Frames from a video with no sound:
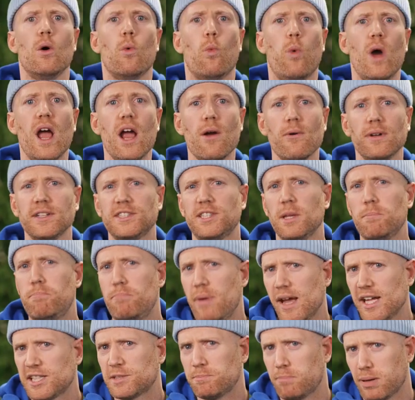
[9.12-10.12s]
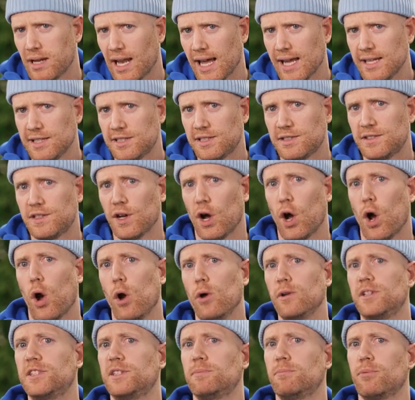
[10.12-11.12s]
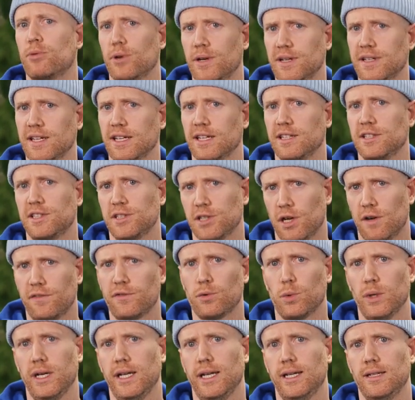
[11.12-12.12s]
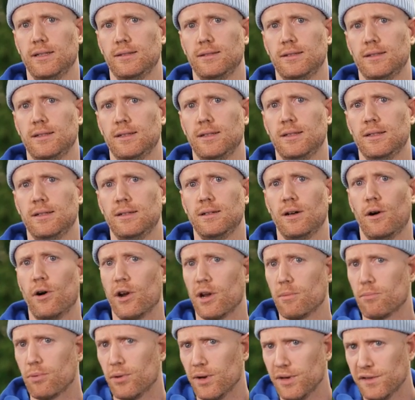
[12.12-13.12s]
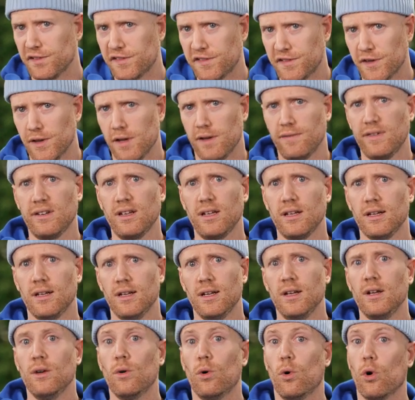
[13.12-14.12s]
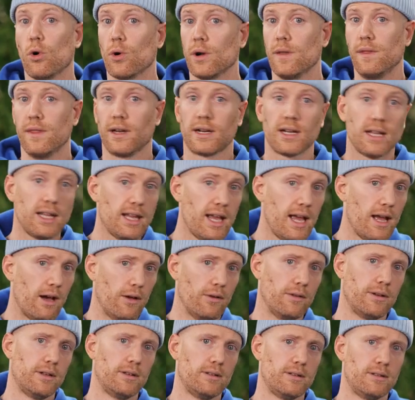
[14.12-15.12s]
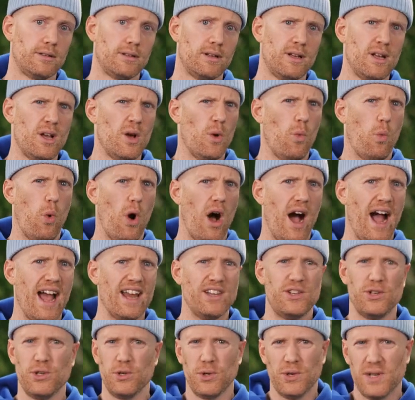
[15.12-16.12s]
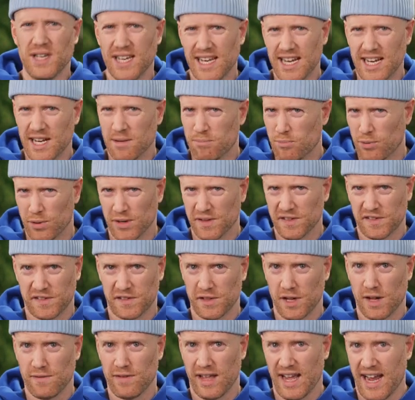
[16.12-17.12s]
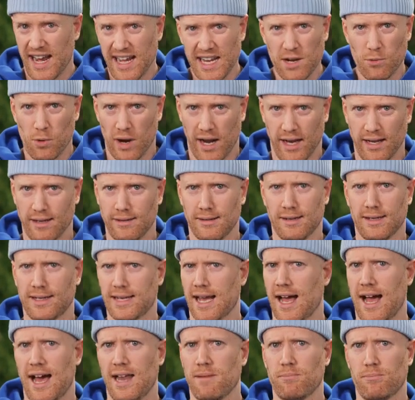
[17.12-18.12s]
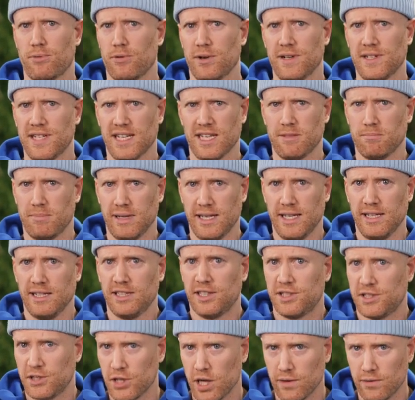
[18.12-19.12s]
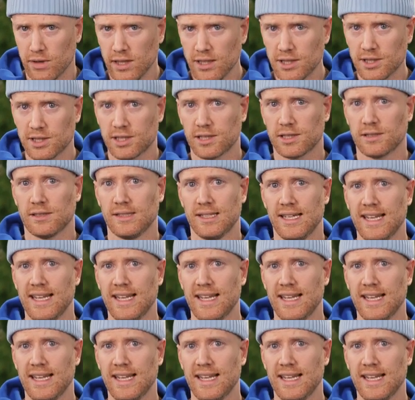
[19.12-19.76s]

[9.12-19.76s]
Where is the best place to host printing software? On a print server or in the cloud? Why do you need a print server anyway? Can't printing be serverless?